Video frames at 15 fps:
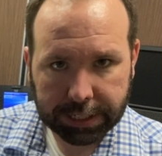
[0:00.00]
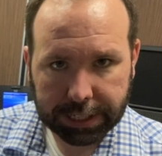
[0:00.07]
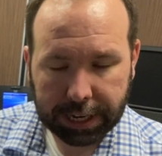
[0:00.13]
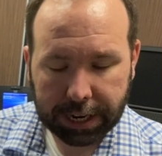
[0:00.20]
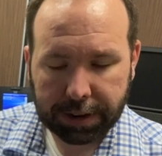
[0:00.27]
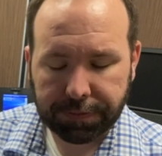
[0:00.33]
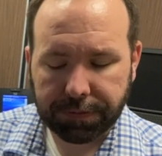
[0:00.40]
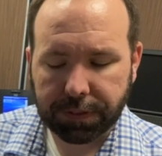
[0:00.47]

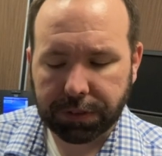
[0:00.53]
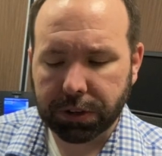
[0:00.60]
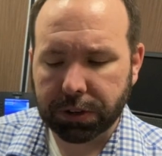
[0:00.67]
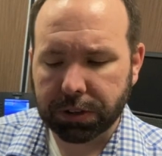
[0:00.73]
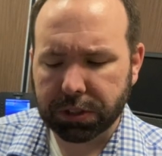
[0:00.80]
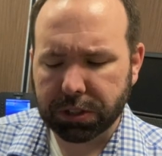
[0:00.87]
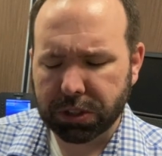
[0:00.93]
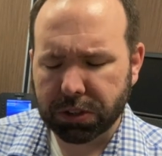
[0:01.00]
If
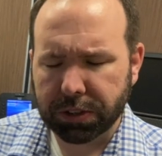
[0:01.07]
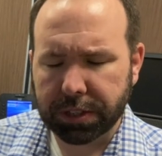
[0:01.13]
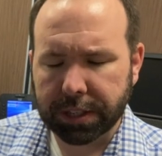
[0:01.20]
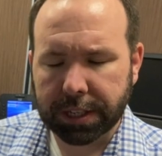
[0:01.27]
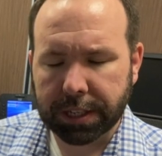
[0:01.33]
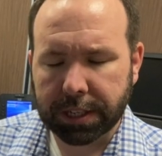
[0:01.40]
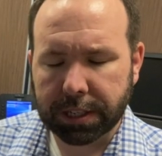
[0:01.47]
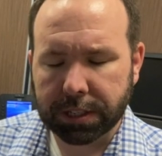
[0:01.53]
during
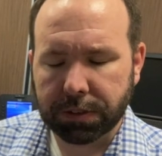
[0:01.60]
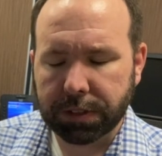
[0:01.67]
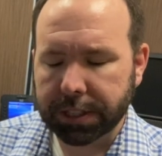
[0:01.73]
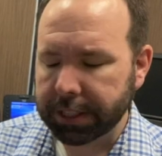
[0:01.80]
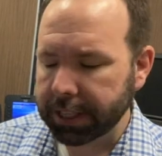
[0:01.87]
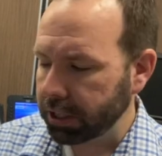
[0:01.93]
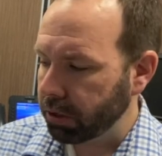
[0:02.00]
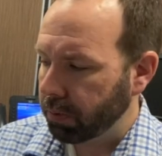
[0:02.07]
the
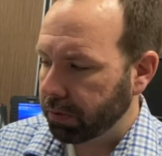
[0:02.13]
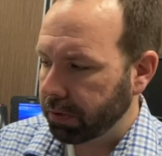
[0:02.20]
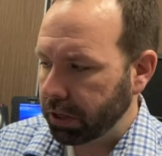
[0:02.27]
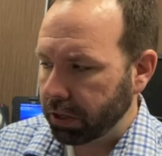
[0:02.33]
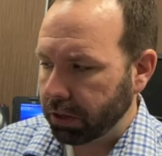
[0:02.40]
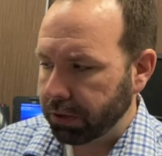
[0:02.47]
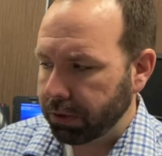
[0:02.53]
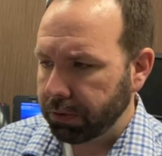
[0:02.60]
section where we're going
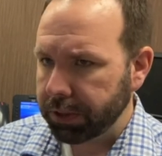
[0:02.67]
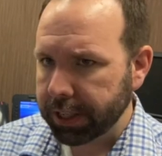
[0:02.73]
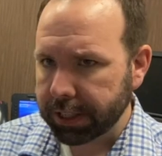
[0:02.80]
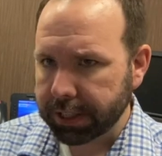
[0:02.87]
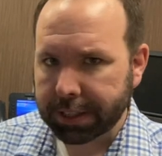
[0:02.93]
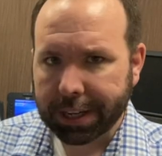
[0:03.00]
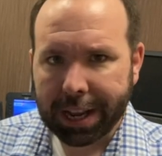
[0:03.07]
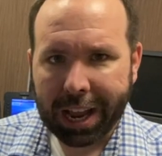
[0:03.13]
to go through
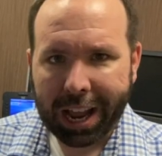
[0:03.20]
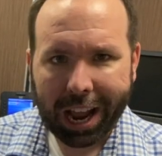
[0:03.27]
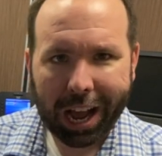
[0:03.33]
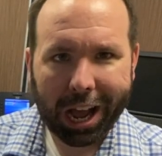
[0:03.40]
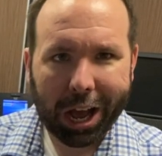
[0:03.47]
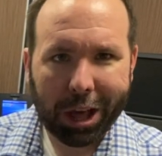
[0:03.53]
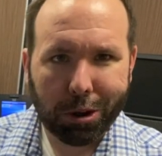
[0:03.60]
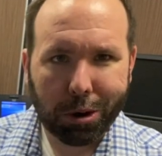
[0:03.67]
this,
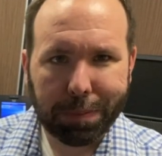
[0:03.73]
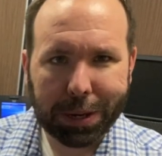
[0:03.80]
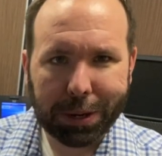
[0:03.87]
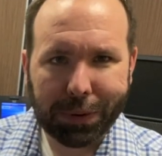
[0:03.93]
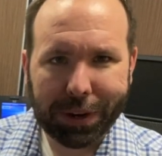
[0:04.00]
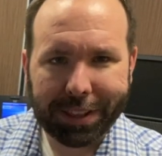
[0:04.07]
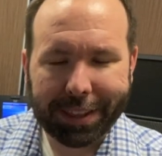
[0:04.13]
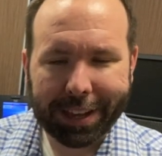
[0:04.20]
there'll be a
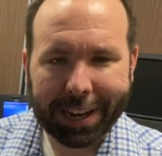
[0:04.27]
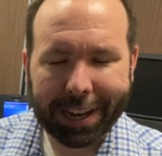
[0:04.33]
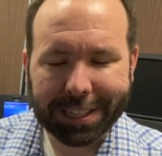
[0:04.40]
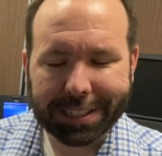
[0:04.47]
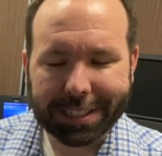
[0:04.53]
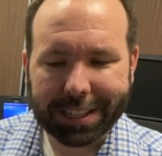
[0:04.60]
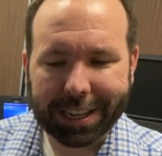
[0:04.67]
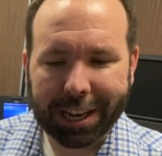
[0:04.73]
way
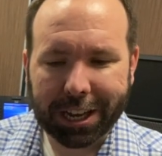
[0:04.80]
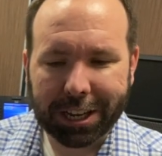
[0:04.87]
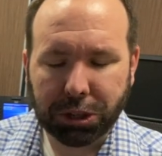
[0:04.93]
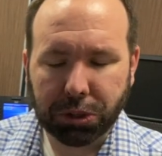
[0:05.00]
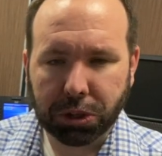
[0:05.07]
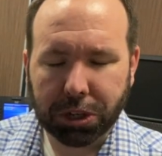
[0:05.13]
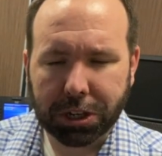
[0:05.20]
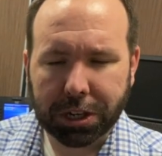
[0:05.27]
that
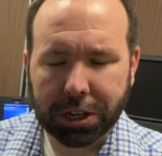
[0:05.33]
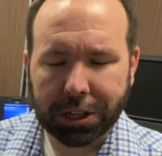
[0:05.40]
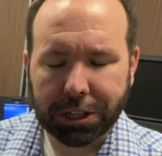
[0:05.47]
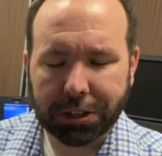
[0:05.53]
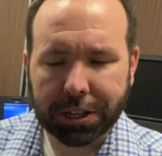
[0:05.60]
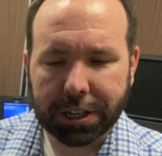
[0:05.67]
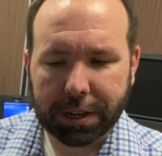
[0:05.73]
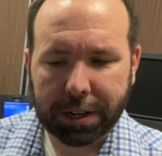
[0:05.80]

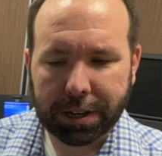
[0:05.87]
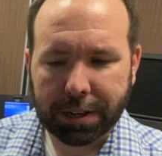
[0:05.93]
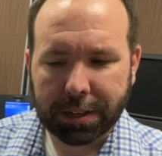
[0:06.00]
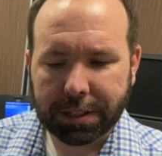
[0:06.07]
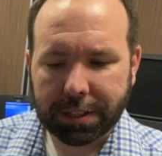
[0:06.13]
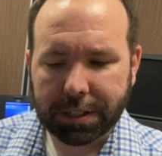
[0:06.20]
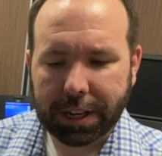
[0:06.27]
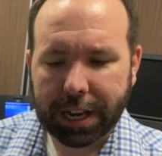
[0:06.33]
you're
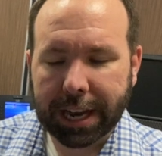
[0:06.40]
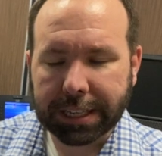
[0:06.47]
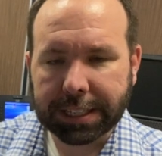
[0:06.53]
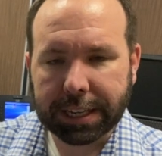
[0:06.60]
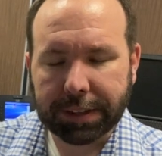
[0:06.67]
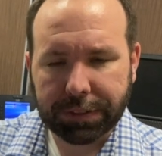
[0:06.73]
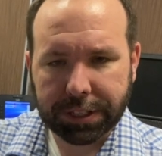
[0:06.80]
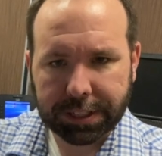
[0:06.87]
gonna
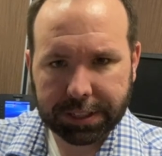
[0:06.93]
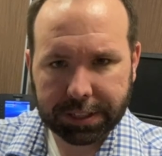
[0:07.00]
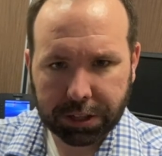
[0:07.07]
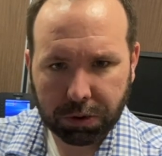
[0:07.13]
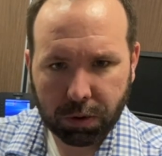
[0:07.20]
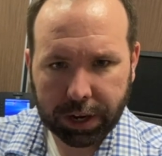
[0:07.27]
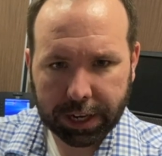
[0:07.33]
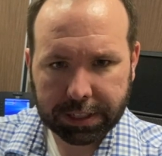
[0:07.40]
ask if this is the
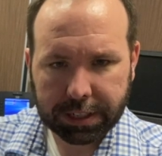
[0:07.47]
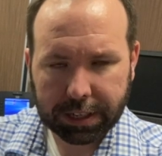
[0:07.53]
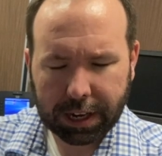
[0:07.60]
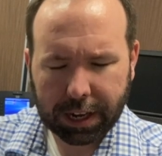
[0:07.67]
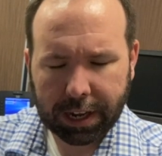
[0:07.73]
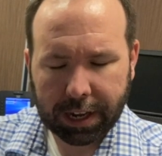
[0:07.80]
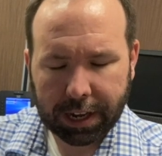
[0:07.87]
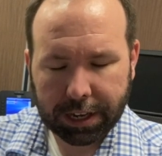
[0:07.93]
correct
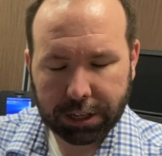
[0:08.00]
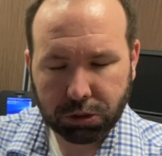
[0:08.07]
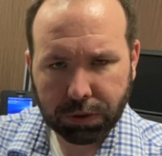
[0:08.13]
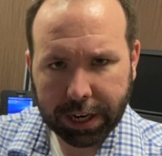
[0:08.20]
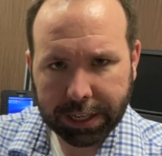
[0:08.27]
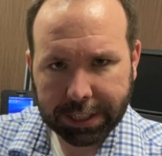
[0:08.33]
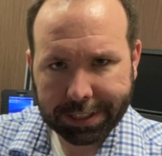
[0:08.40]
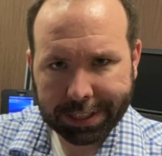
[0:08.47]

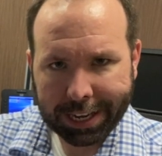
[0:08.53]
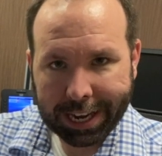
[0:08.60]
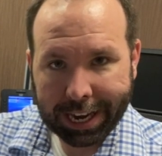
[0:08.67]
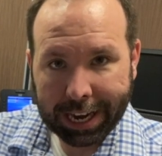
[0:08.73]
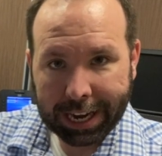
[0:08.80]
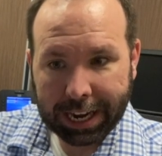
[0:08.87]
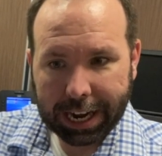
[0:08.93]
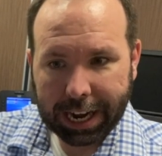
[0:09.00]
address.
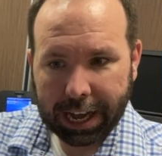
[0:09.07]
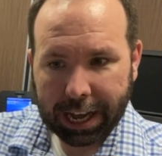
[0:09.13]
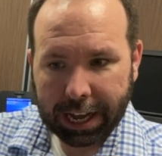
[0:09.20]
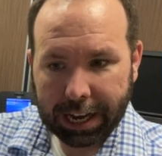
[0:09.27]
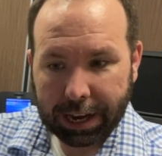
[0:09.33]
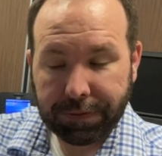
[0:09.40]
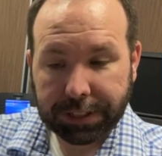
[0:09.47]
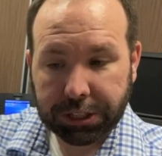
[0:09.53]

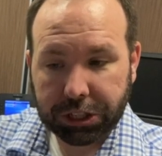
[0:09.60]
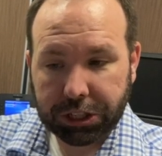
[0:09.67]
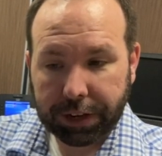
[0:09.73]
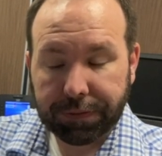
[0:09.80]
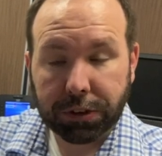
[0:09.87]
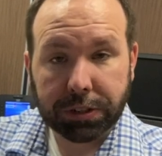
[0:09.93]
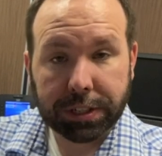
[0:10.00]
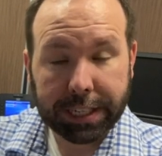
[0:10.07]

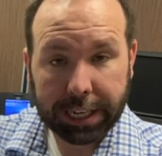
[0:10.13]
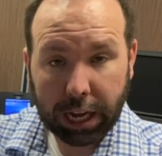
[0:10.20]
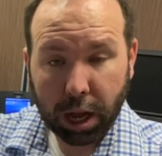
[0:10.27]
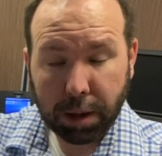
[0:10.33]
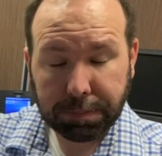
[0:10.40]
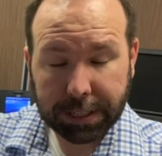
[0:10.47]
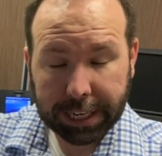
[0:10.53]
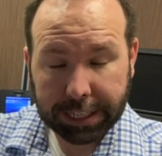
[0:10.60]
If there's any
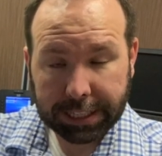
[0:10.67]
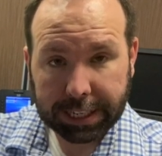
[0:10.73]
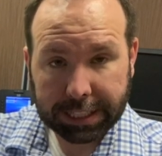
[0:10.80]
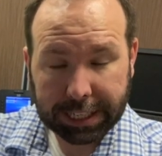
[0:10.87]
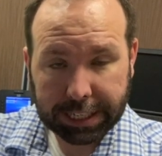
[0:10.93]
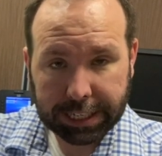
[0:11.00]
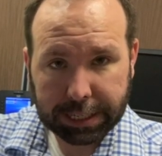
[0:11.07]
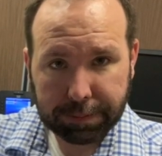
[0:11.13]
updates that
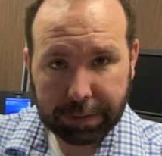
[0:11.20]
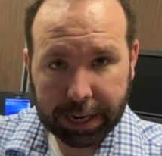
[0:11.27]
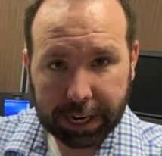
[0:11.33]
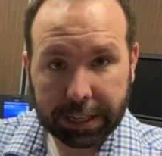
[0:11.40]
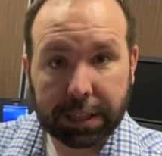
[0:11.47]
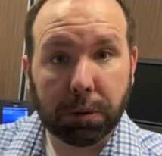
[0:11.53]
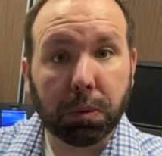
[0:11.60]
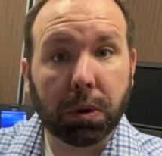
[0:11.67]
they need to
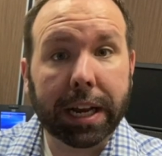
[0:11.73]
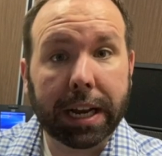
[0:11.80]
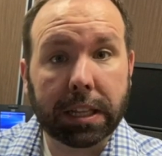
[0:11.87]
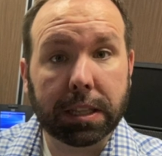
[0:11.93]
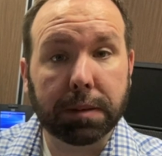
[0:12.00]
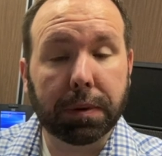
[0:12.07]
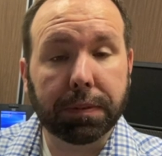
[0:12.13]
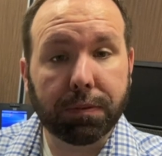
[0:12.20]
make, then we'll hand
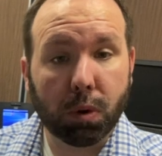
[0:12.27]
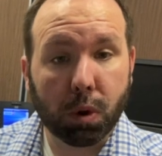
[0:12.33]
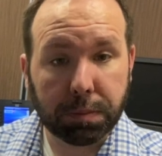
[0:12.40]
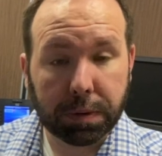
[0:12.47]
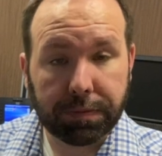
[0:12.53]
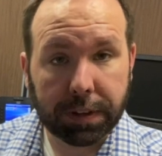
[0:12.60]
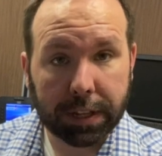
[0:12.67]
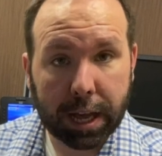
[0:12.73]
them a form
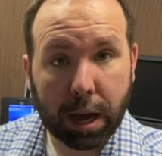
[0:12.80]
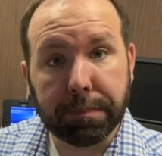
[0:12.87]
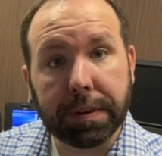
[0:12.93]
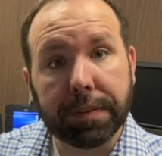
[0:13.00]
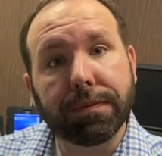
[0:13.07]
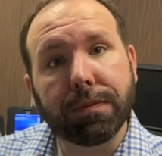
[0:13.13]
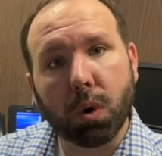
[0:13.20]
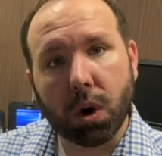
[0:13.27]
to fill out
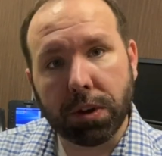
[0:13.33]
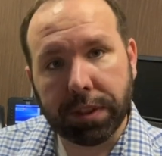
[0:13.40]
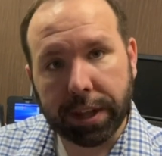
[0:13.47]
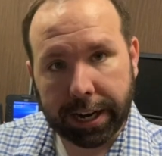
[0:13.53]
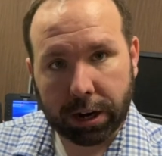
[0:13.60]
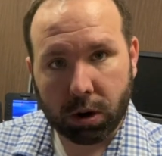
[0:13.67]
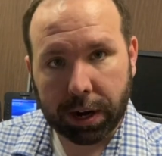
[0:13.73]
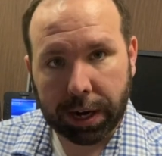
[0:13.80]
before
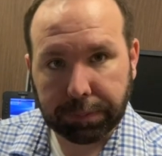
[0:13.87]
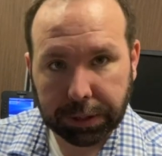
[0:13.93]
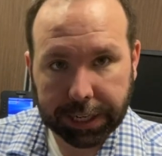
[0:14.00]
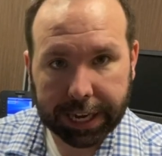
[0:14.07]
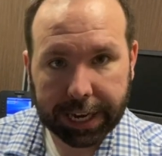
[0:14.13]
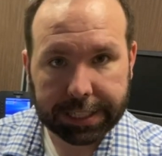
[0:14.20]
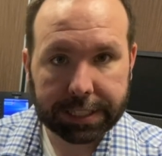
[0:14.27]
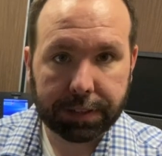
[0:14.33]
they are able to
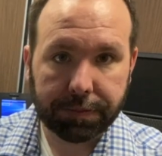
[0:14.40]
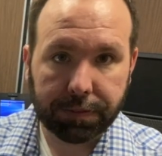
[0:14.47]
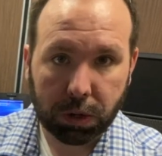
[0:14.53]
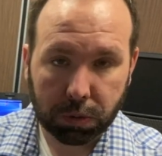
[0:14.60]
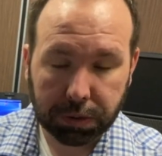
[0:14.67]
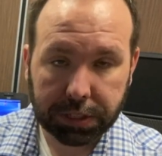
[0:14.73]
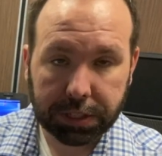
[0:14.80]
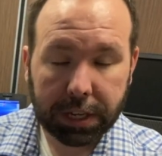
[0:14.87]
cast a
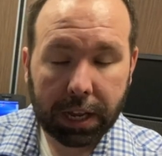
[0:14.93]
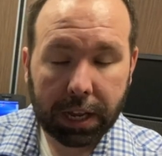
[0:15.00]
vote.